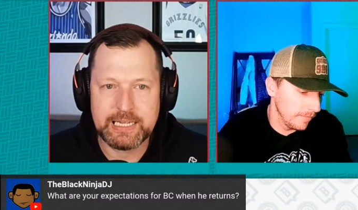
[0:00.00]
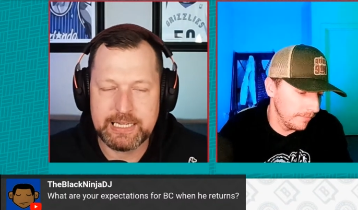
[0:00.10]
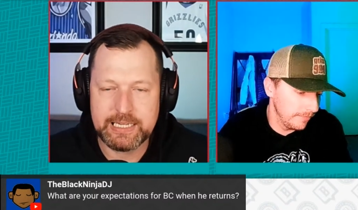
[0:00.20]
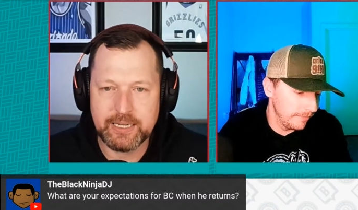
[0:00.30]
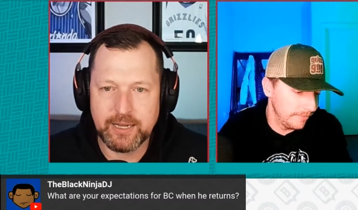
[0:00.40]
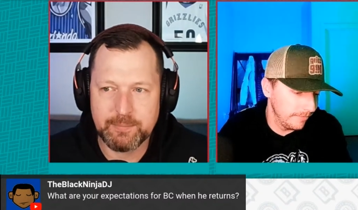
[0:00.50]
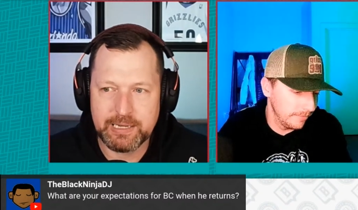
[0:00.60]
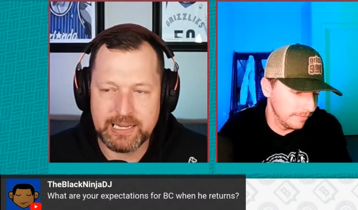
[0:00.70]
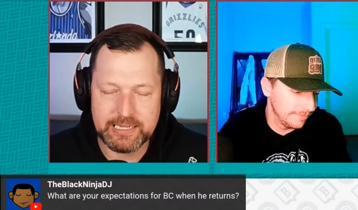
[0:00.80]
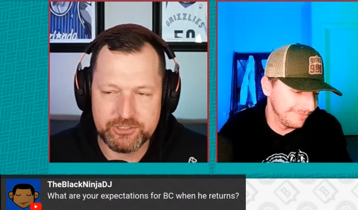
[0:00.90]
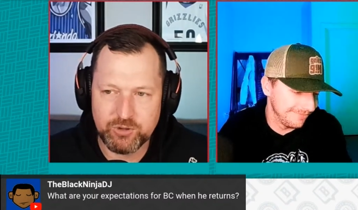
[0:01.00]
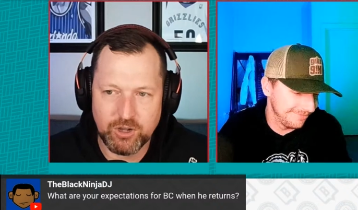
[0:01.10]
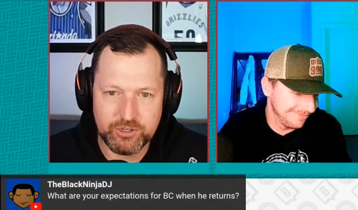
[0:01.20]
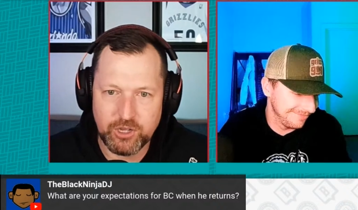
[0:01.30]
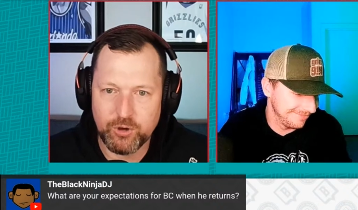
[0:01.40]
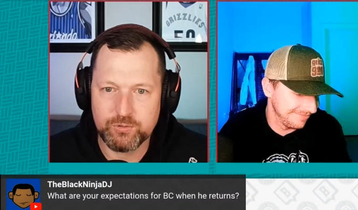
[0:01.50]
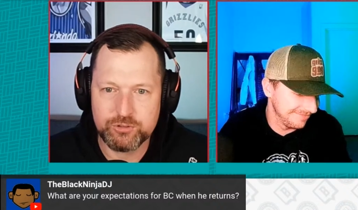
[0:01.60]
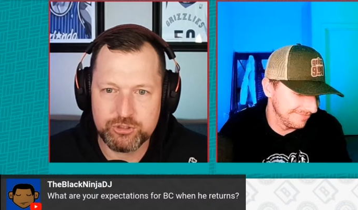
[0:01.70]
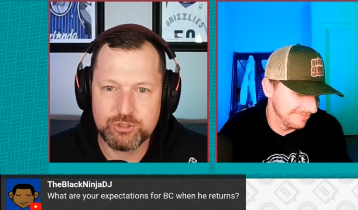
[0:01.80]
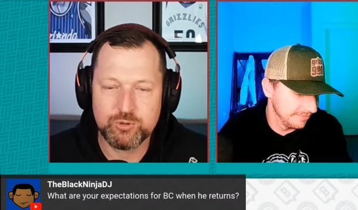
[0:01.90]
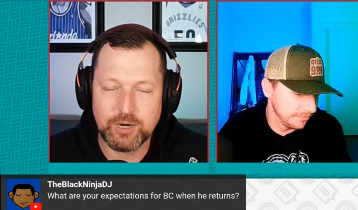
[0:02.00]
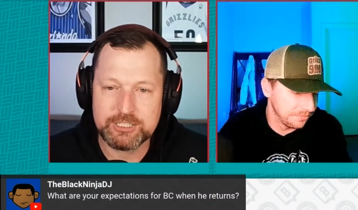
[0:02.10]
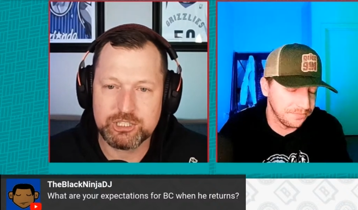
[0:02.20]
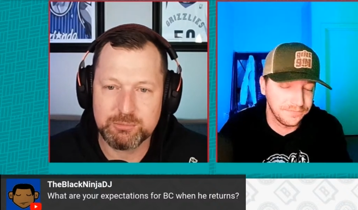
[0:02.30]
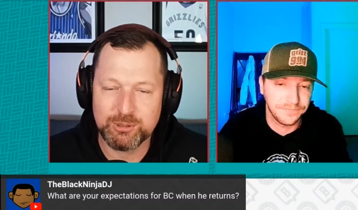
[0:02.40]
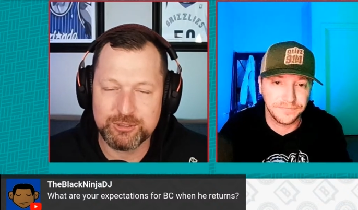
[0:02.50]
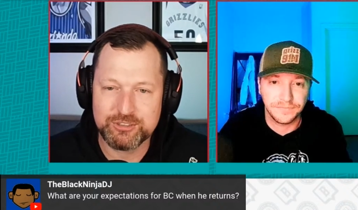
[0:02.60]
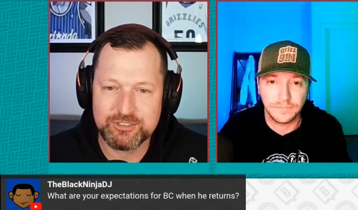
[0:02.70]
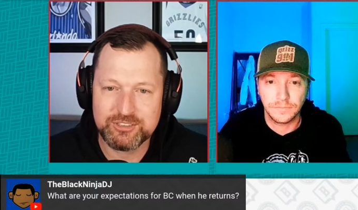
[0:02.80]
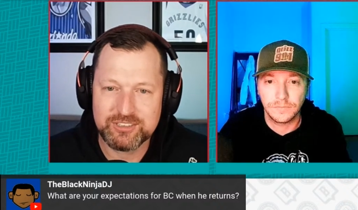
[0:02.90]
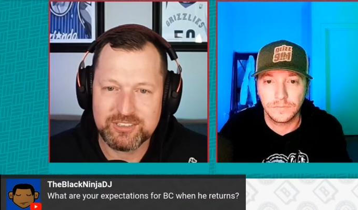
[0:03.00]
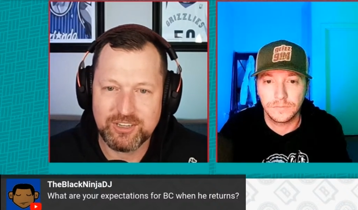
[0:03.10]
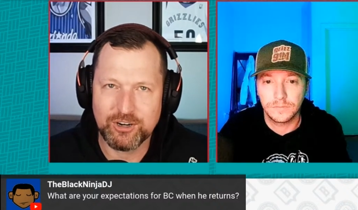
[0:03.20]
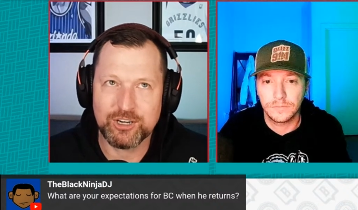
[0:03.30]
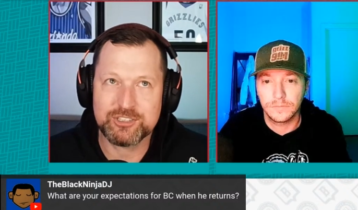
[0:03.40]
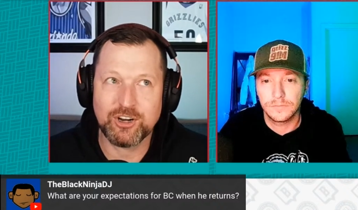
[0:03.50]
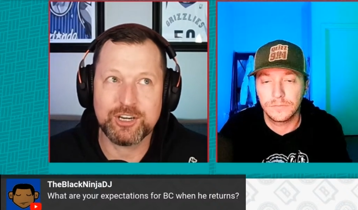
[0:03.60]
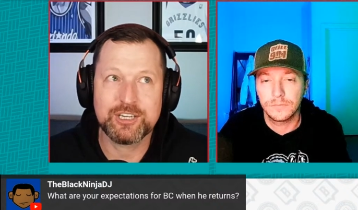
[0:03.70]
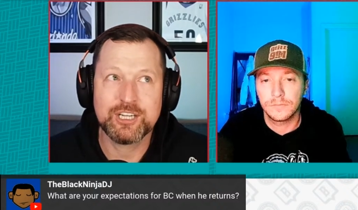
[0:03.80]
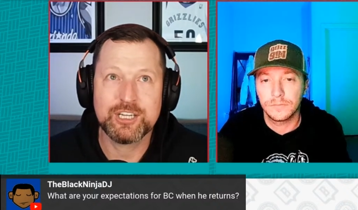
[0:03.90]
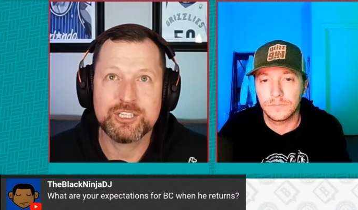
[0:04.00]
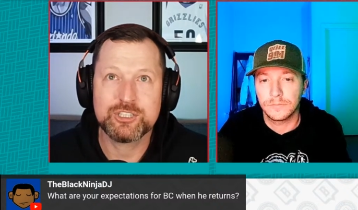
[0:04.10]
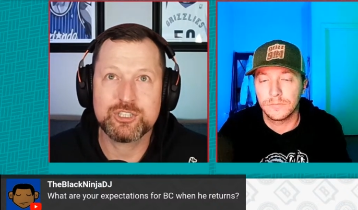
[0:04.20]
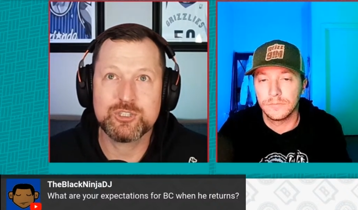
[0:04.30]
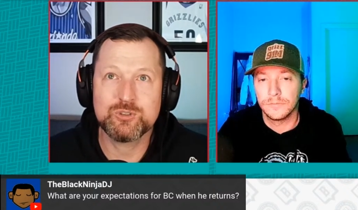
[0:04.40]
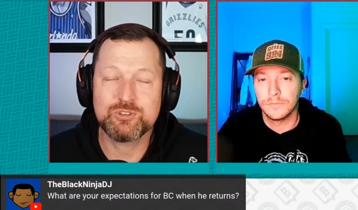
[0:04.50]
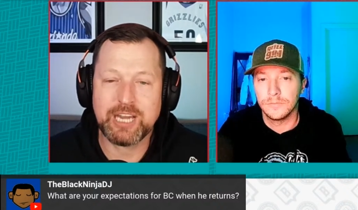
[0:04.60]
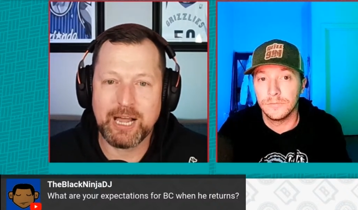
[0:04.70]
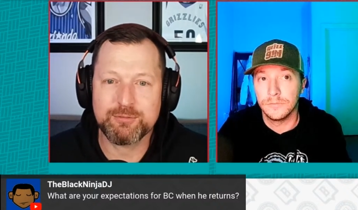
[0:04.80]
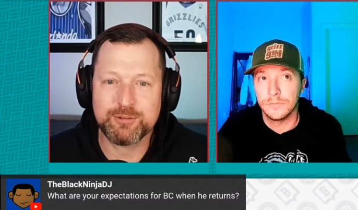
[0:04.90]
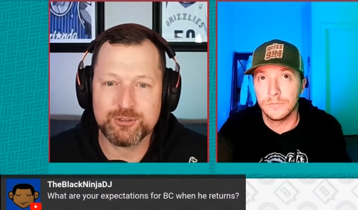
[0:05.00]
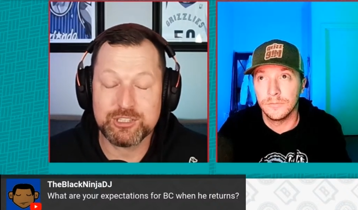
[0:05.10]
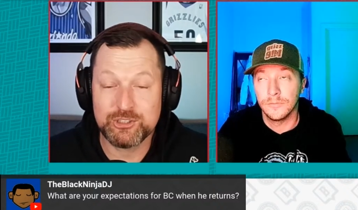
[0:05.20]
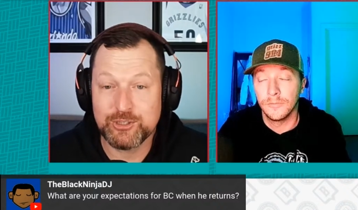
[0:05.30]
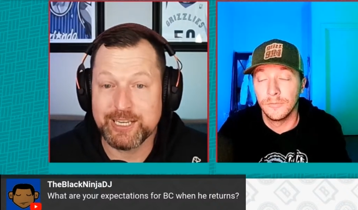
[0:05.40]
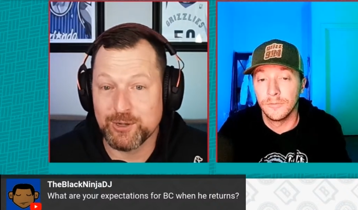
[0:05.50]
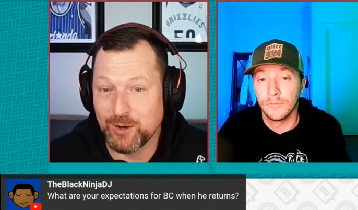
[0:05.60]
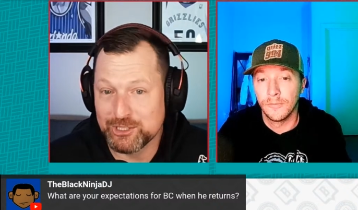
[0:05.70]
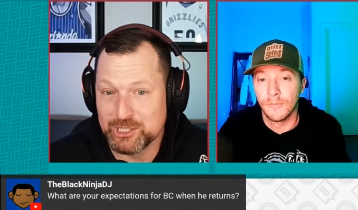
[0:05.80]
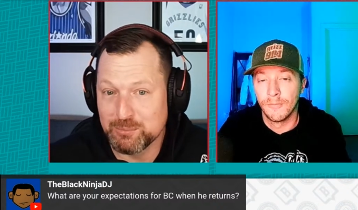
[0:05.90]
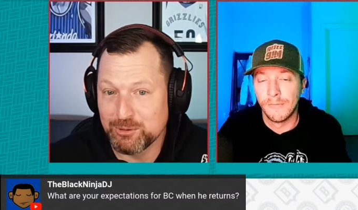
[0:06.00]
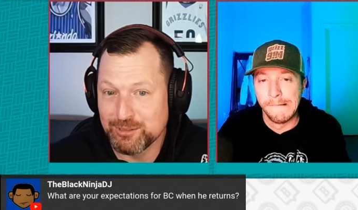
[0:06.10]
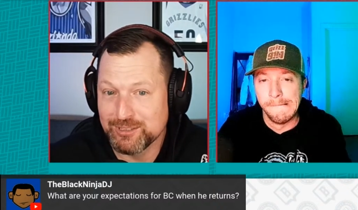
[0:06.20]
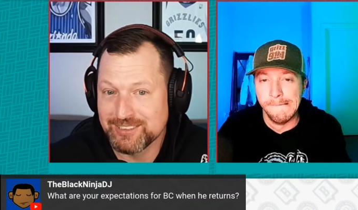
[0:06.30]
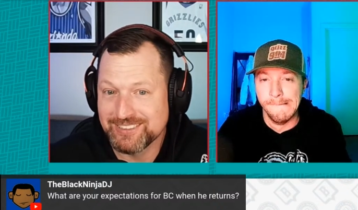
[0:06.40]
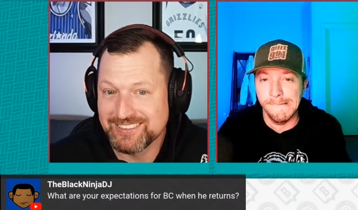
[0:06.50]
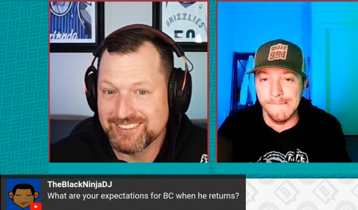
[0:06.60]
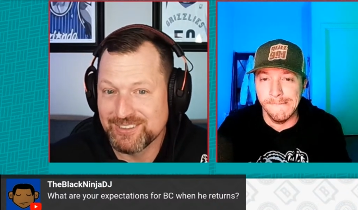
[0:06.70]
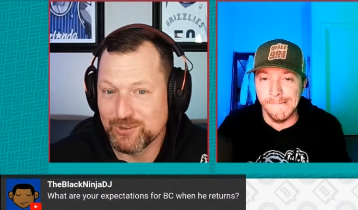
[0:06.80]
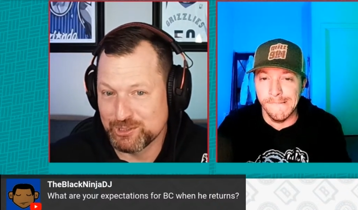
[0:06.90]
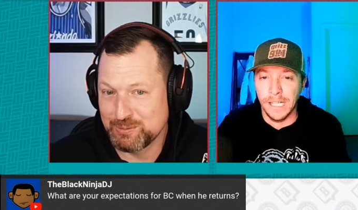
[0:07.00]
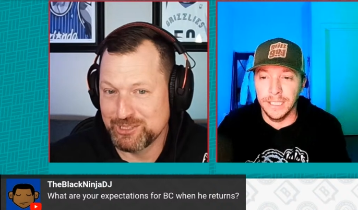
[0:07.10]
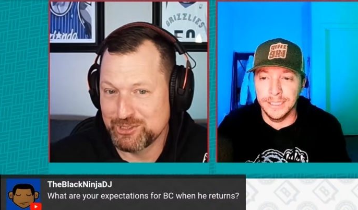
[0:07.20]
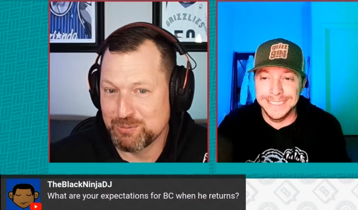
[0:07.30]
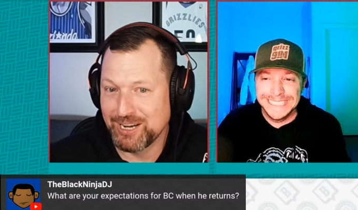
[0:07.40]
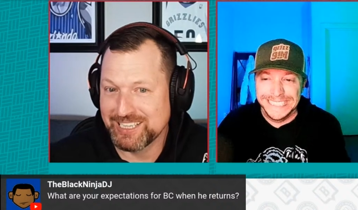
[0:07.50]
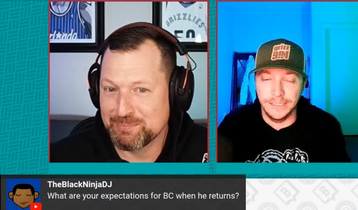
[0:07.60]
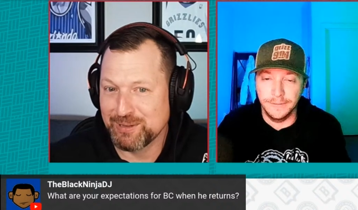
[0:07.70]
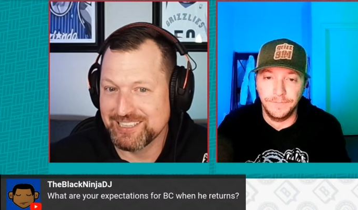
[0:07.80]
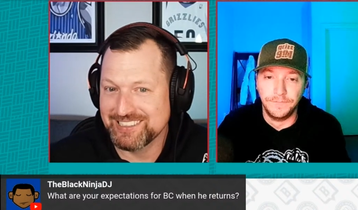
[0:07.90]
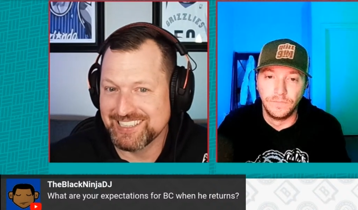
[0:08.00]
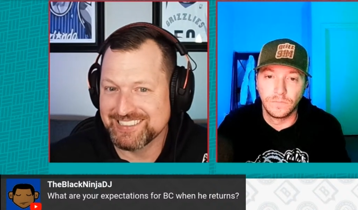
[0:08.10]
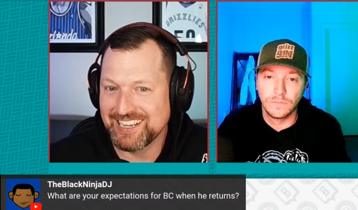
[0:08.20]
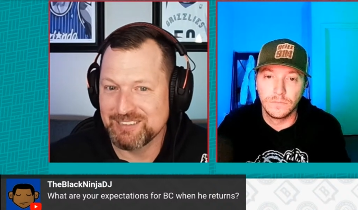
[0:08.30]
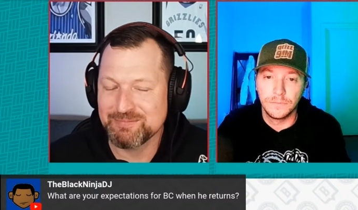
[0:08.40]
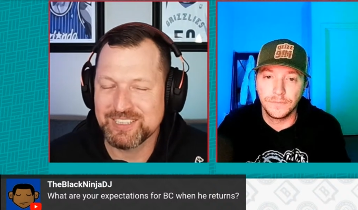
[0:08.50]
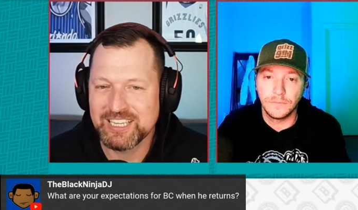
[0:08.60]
Speaker 1: He, um, as you all know, two questionables or, or, sorry, two doubtfuls, and you get a questionable, which means you probably get to play the next time.